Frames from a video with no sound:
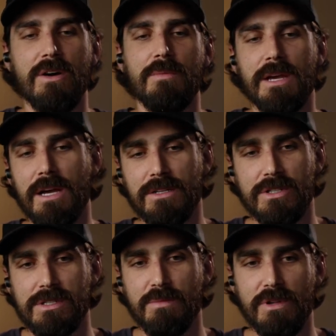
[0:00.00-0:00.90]
oh my gosh,
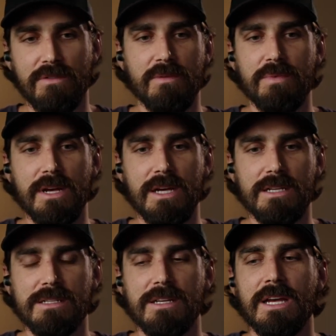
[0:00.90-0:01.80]
this is a beautiful
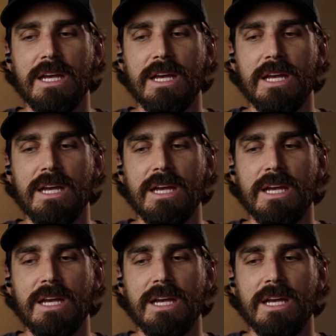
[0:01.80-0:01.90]
place.